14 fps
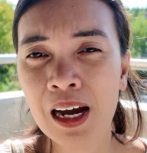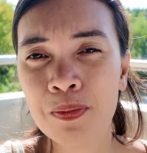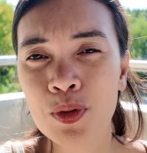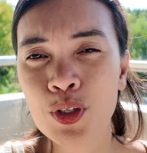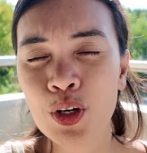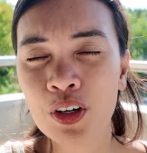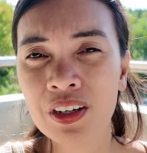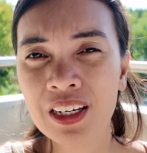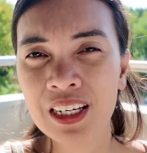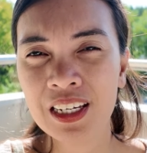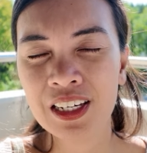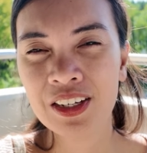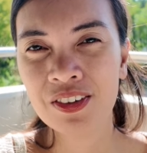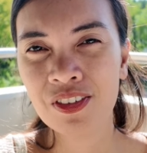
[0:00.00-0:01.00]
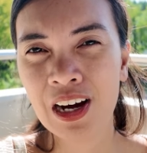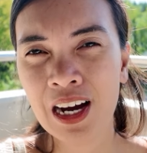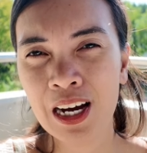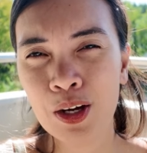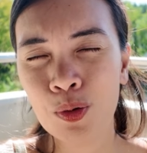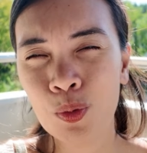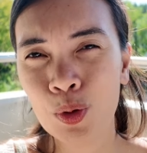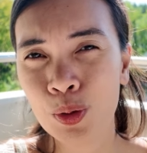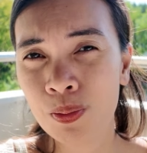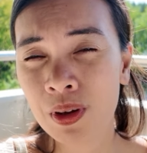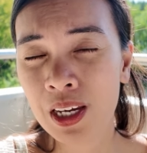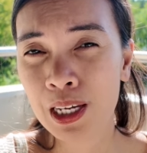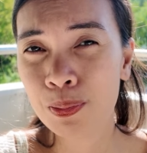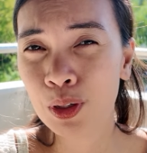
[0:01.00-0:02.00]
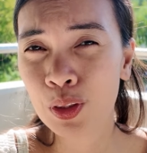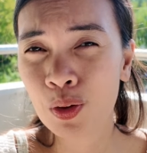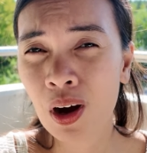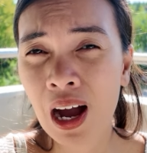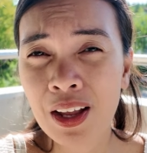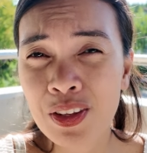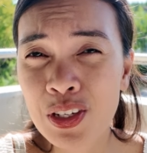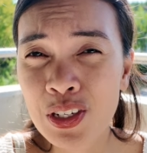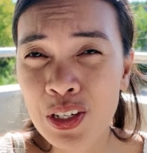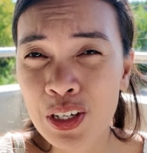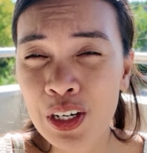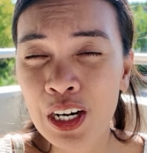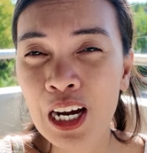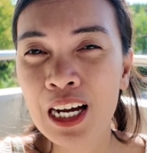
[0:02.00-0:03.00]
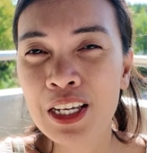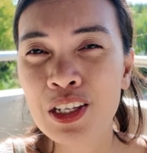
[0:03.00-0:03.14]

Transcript: I'm sorry if I won't be able to answer